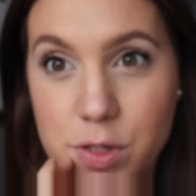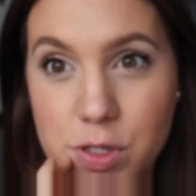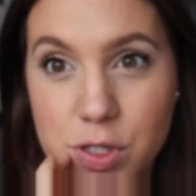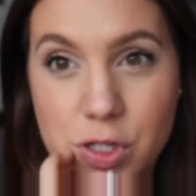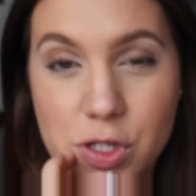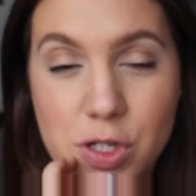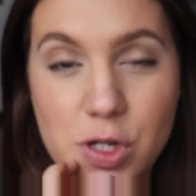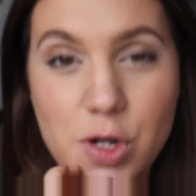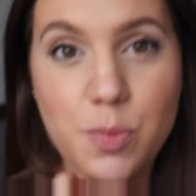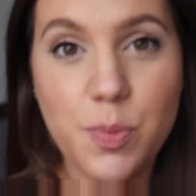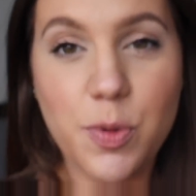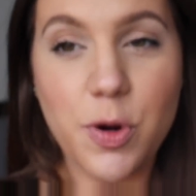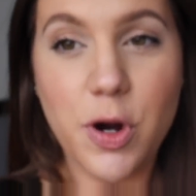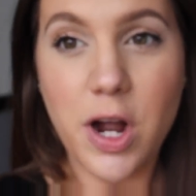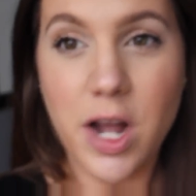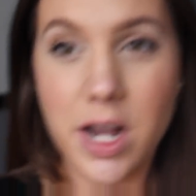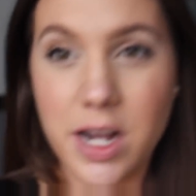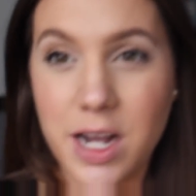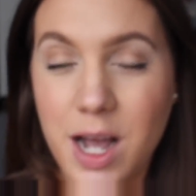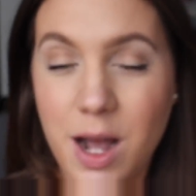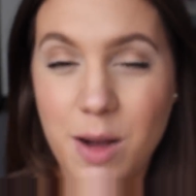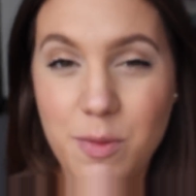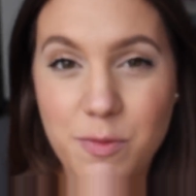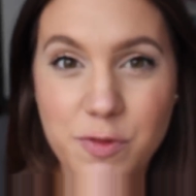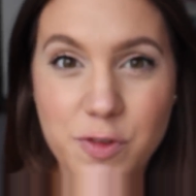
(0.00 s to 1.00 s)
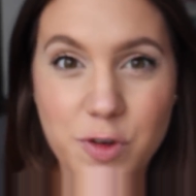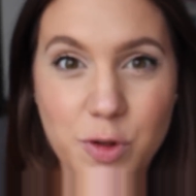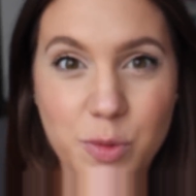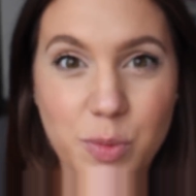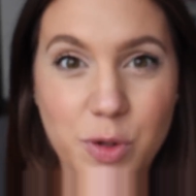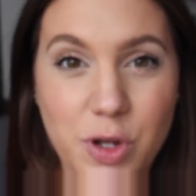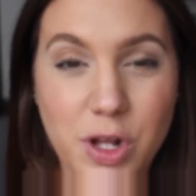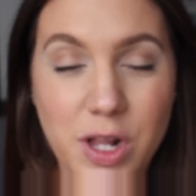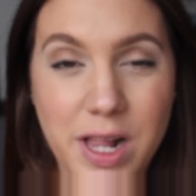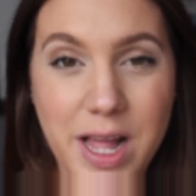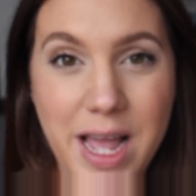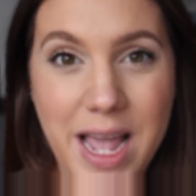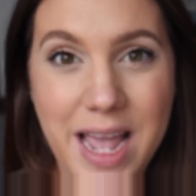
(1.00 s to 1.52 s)
It was super
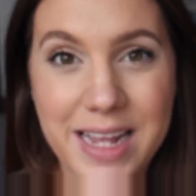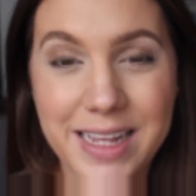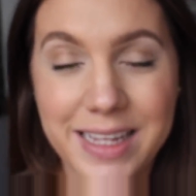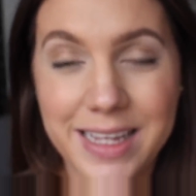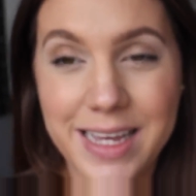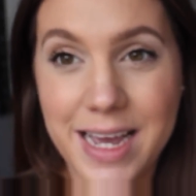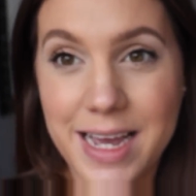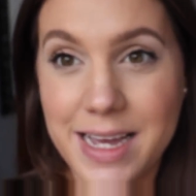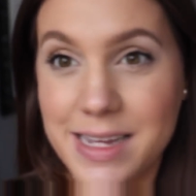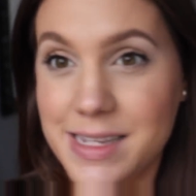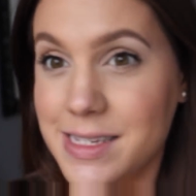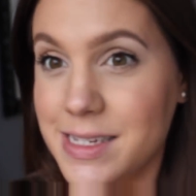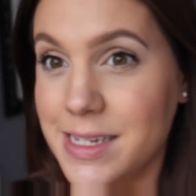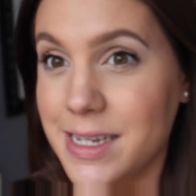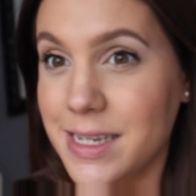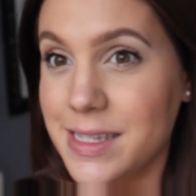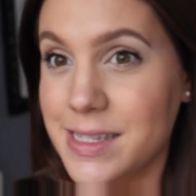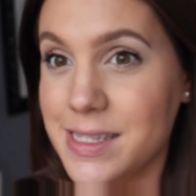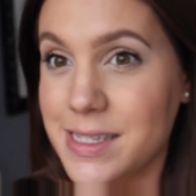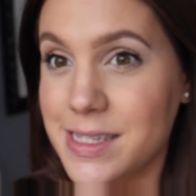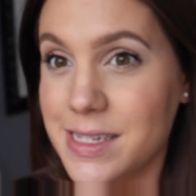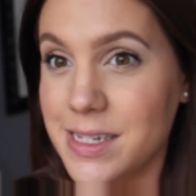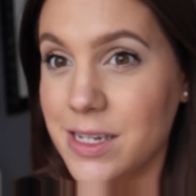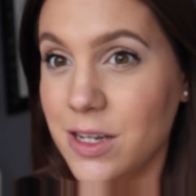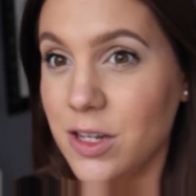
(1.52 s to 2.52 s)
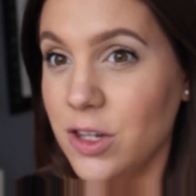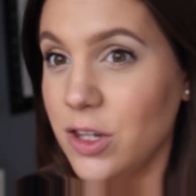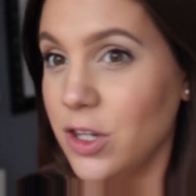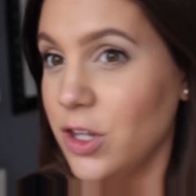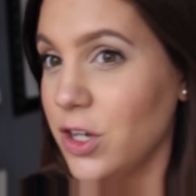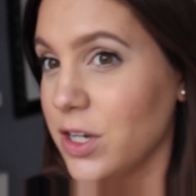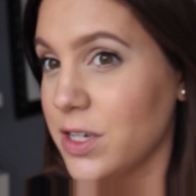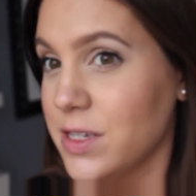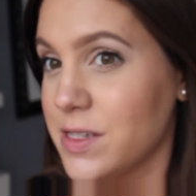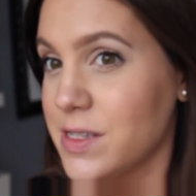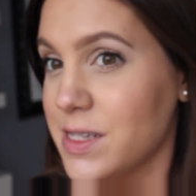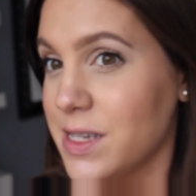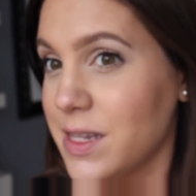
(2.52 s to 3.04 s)
uncomfortable, and yet it still
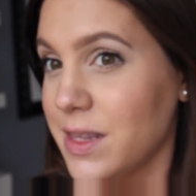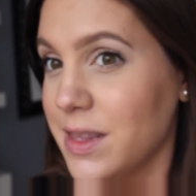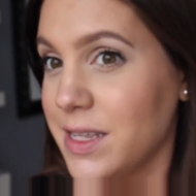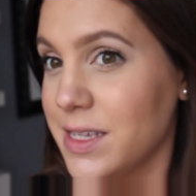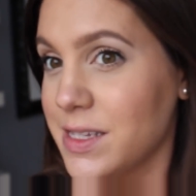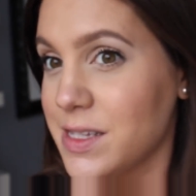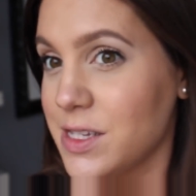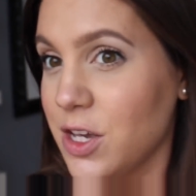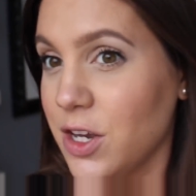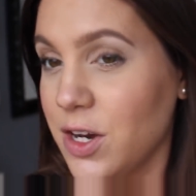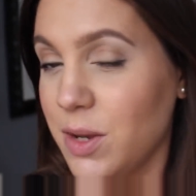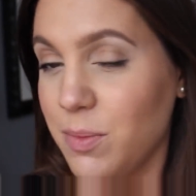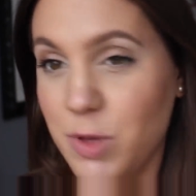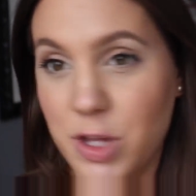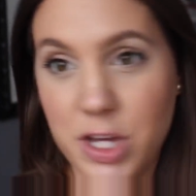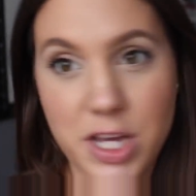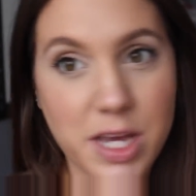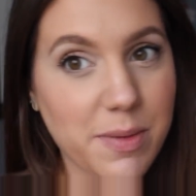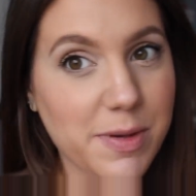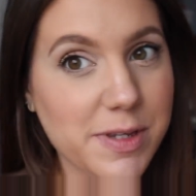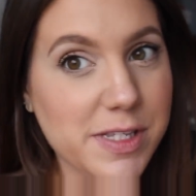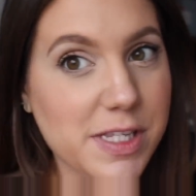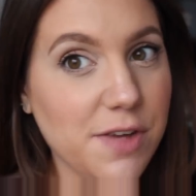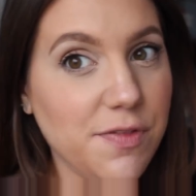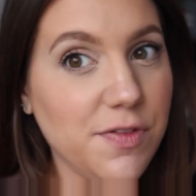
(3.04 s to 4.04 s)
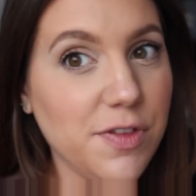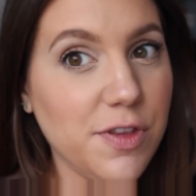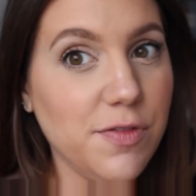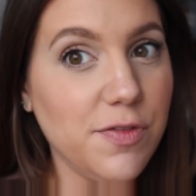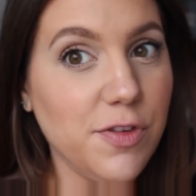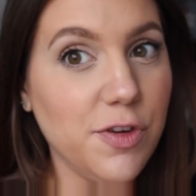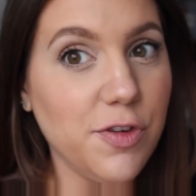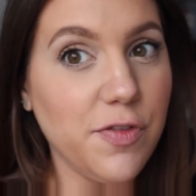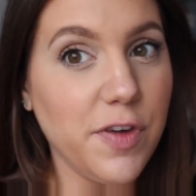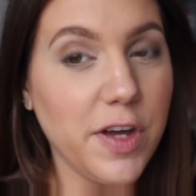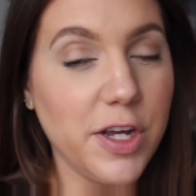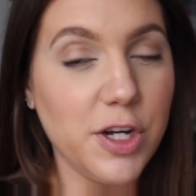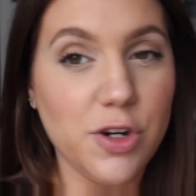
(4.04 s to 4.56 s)
looks this good. I'm looking at myself in the
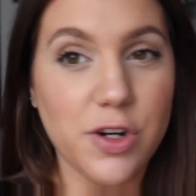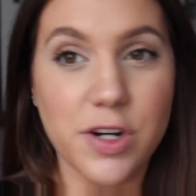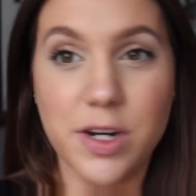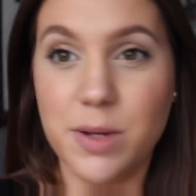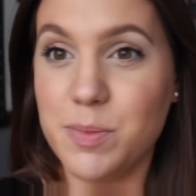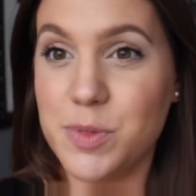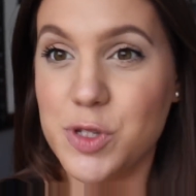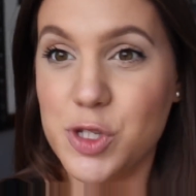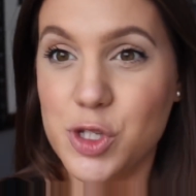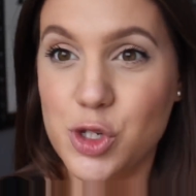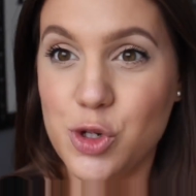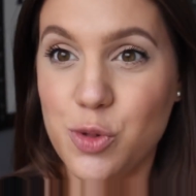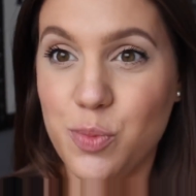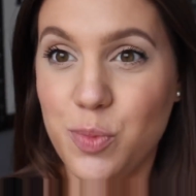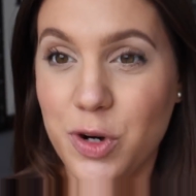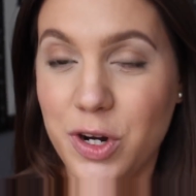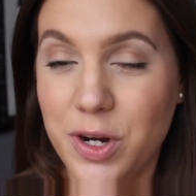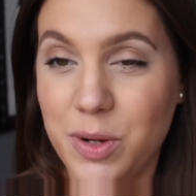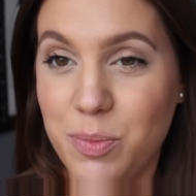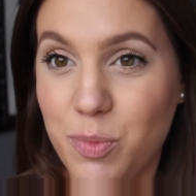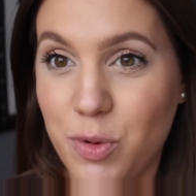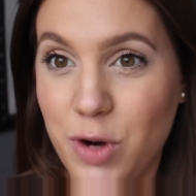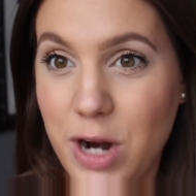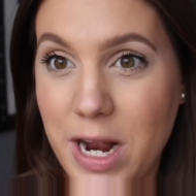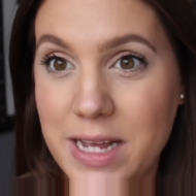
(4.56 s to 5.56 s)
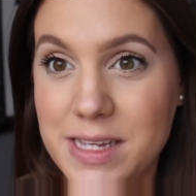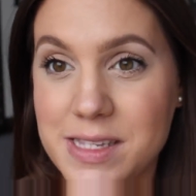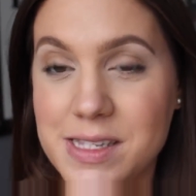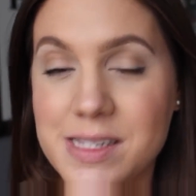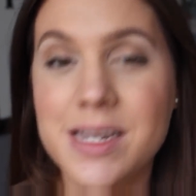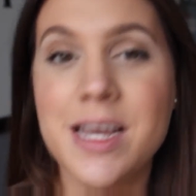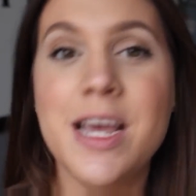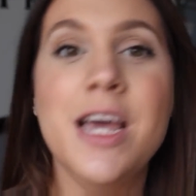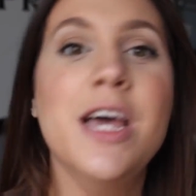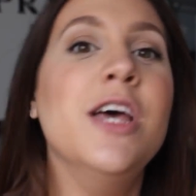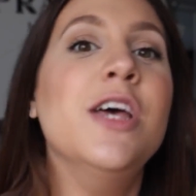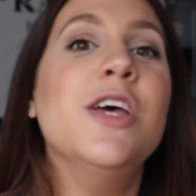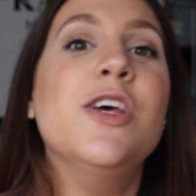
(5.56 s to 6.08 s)
viewfinder and I'm super
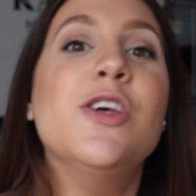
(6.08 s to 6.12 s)
impressed.